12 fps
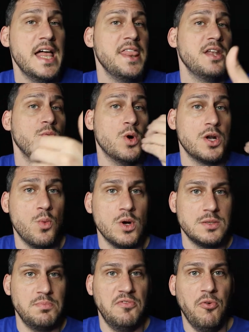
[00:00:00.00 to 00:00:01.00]
than what it
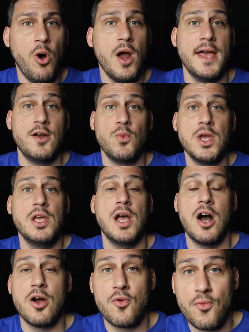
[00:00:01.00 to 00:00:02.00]
was before. And we
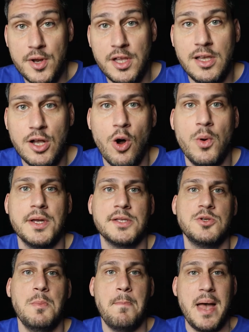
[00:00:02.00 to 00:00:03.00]
are really going
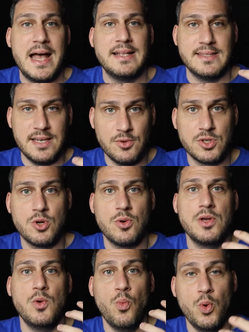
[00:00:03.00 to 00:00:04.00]
into bad
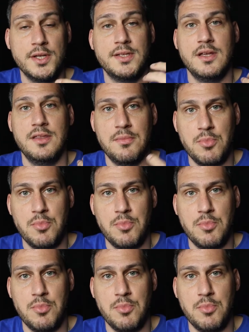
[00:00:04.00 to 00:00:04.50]
territory with the